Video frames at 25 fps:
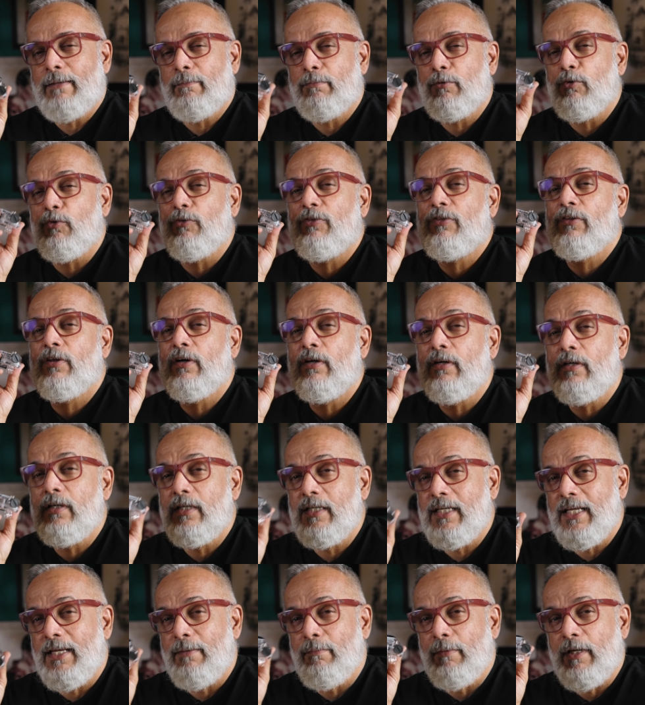up to
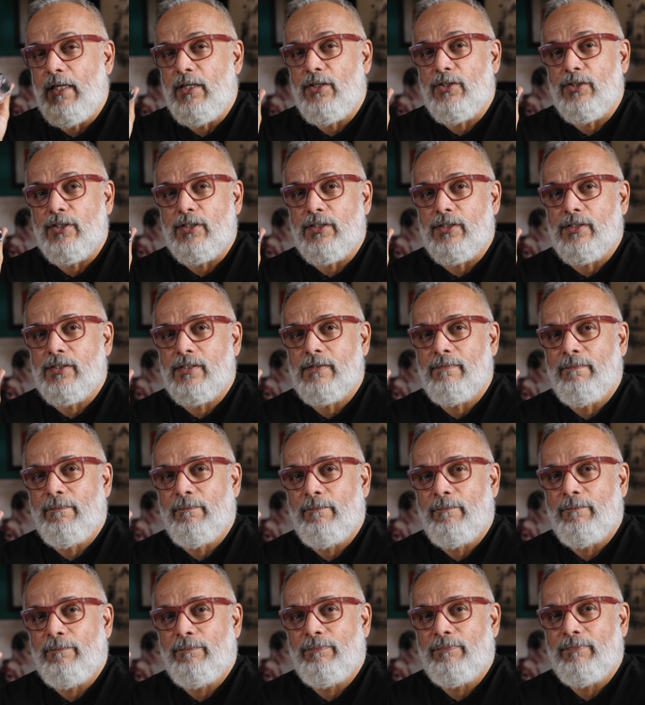30 meters.
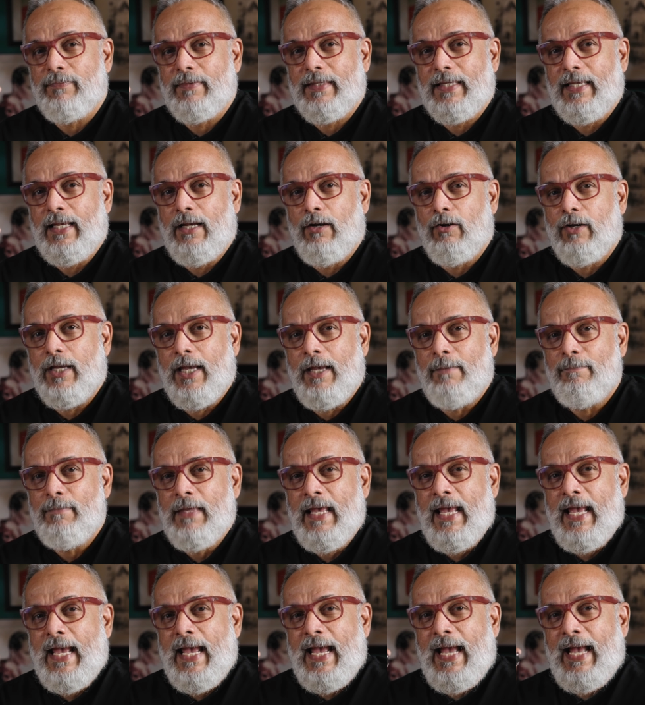Okay,
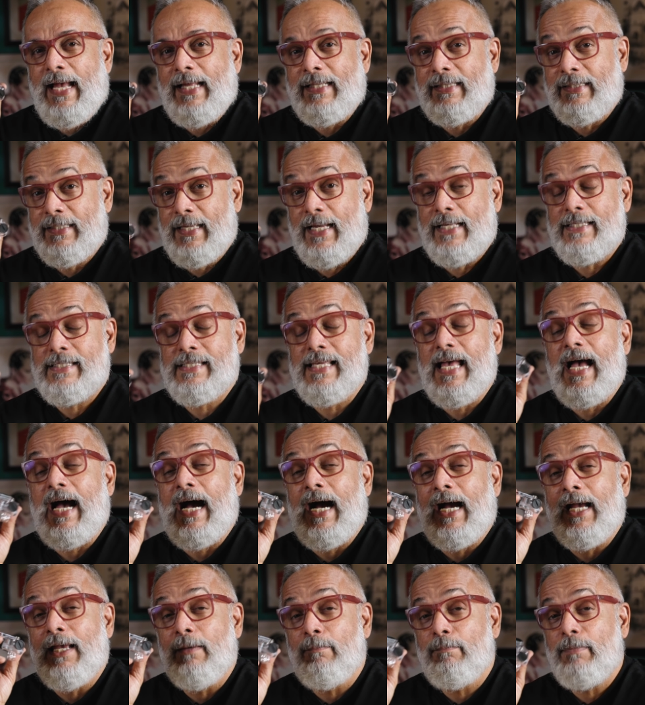and that's
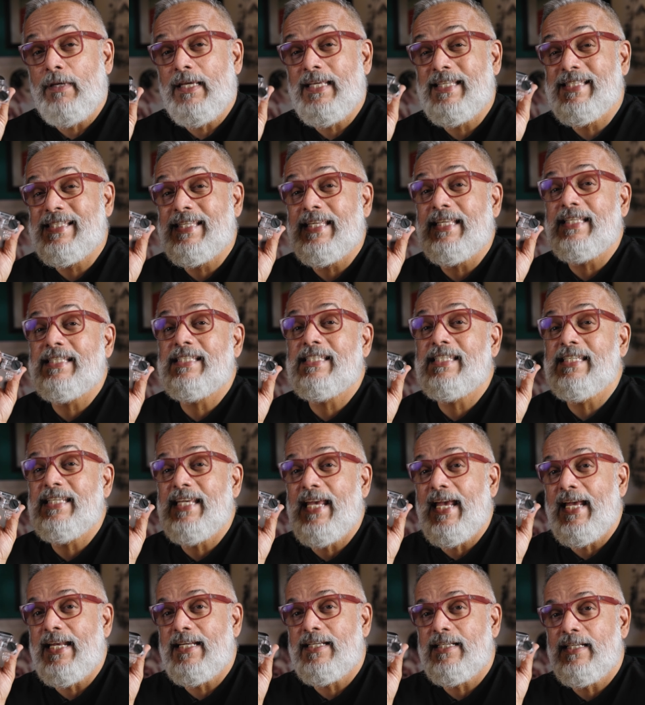
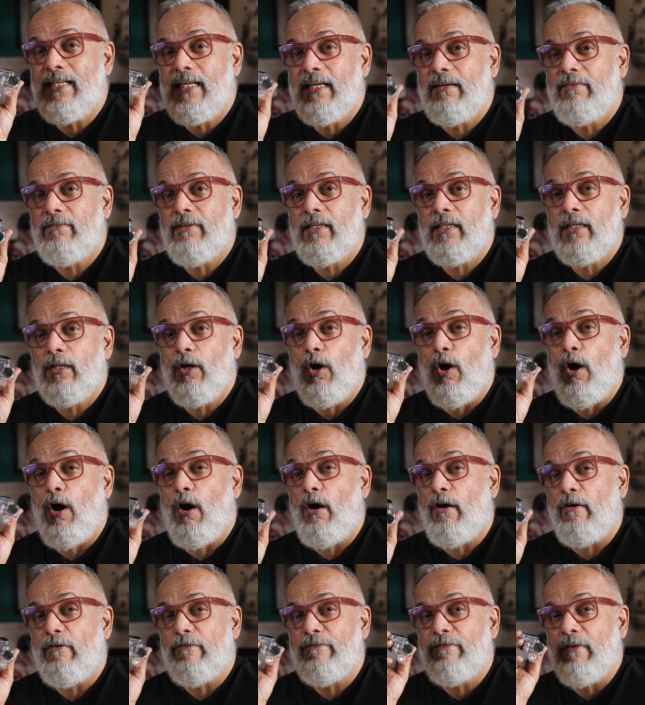IP68 level
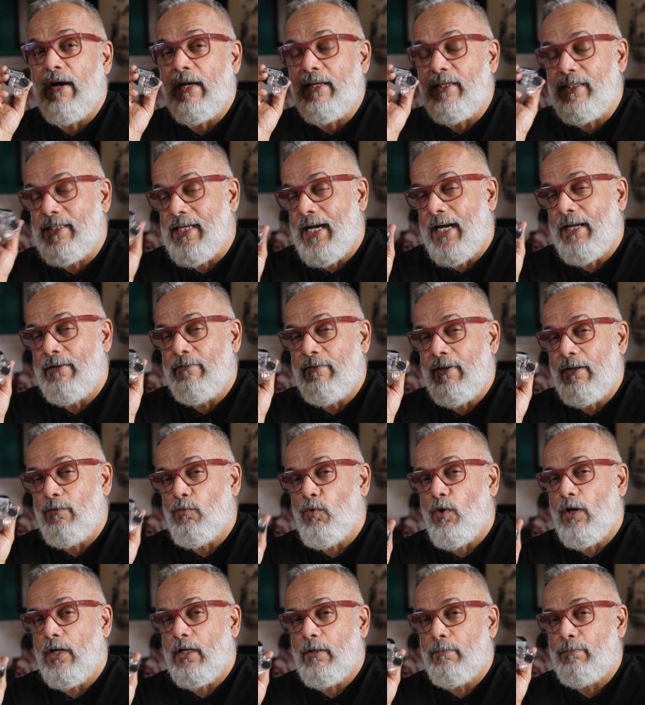of a diving
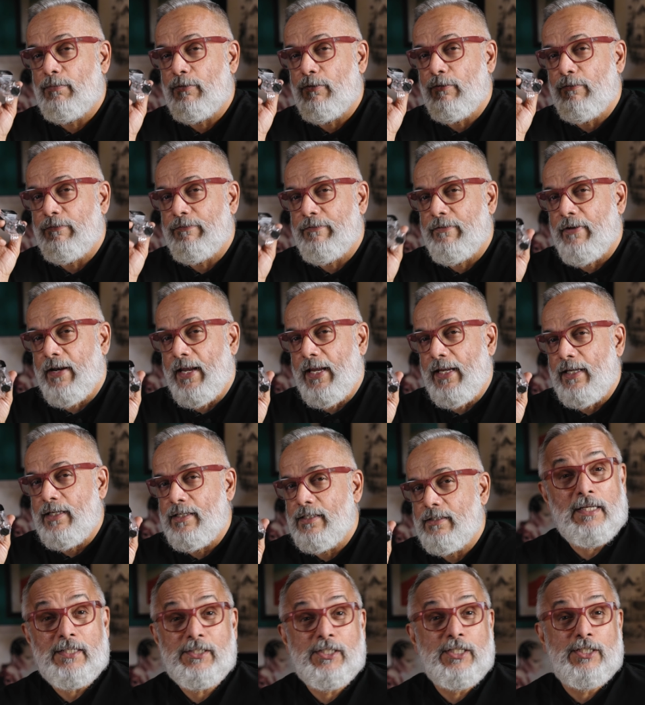waterproof grade.
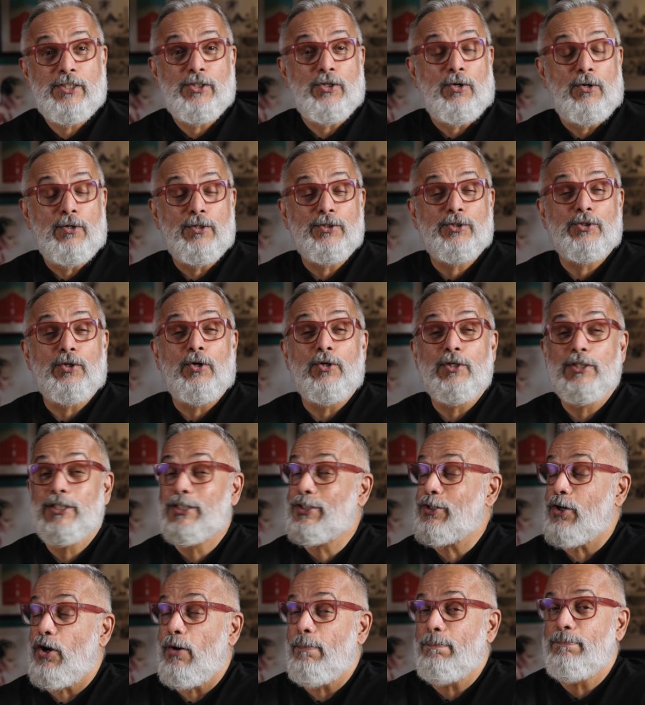Plus, it's also
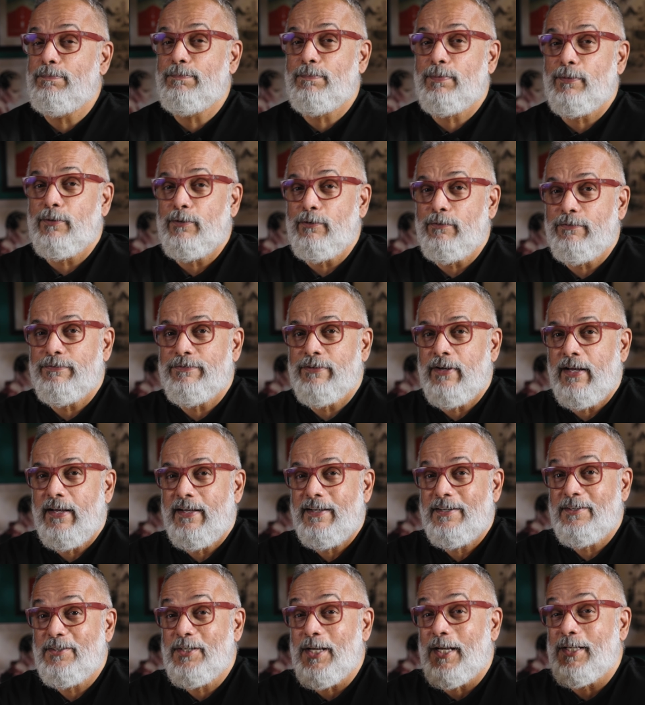drop proof,
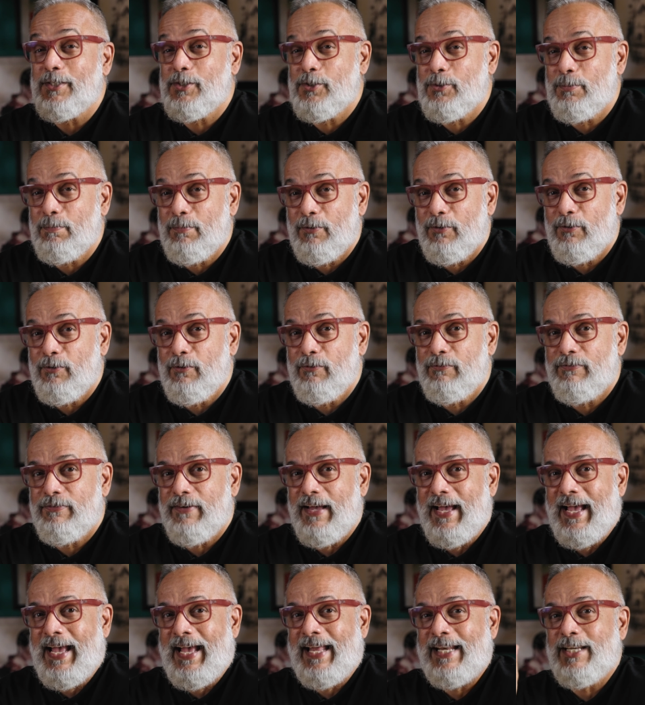dust proof,
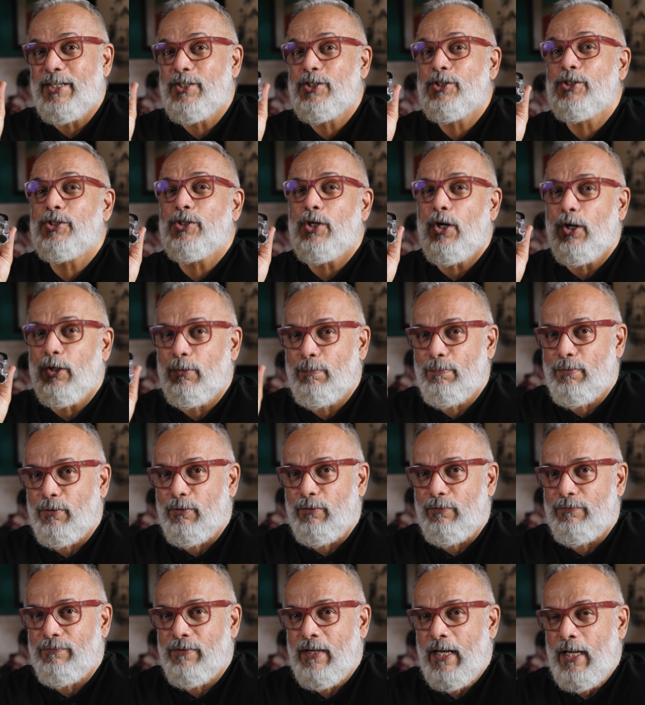and shock proof.